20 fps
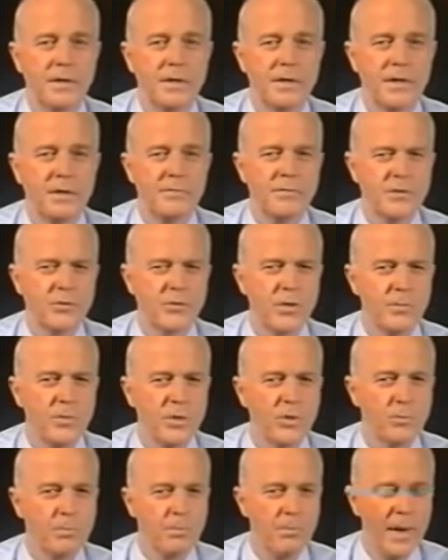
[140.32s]
If a
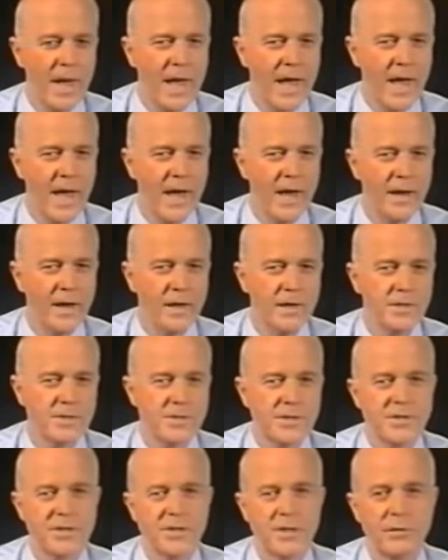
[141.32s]
tribute band
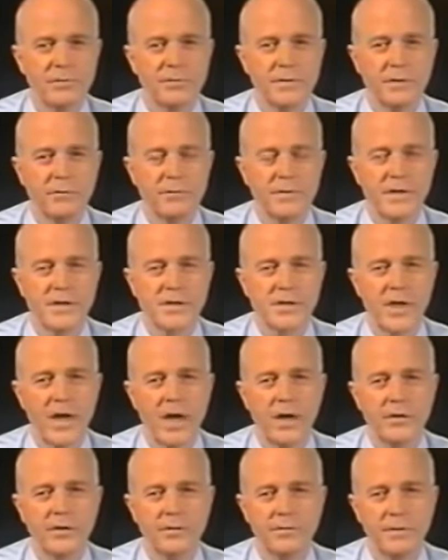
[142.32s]
is a self-confessed
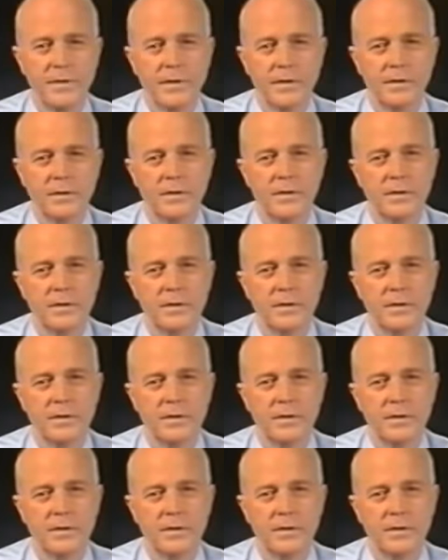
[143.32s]
counterfeit,